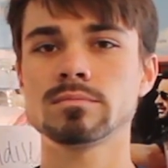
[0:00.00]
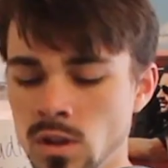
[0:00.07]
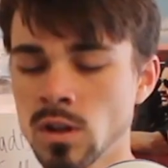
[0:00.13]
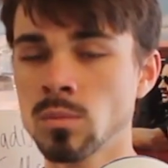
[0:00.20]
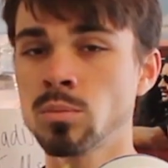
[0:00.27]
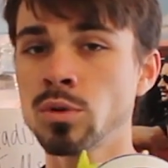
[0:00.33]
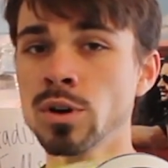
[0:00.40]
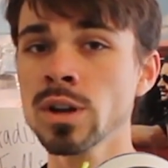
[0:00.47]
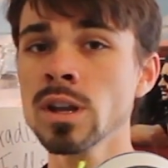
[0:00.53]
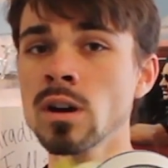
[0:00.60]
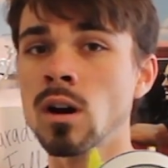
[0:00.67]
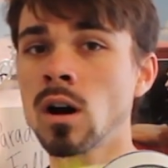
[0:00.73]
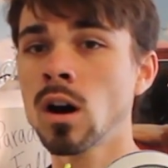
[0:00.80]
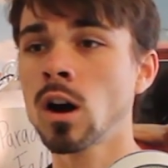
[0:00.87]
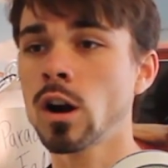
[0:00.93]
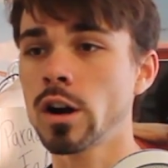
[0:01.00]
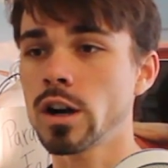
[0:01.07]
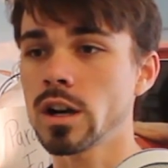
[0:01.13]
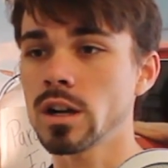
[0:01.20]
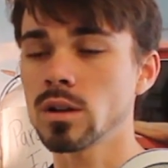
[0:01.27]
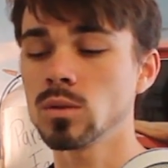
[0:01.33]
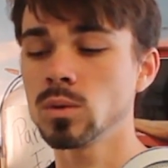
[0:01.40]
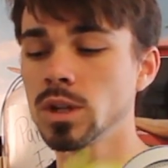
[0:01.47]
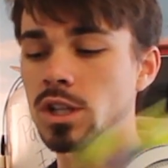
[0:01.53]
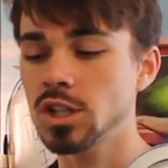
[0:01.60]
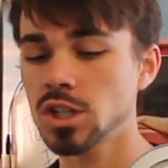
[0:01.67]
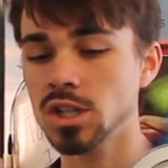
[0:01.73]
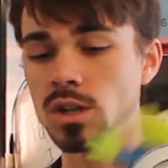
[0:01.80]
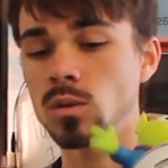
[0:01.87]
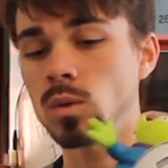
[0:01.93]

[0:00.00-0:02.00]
They're pretty hard, which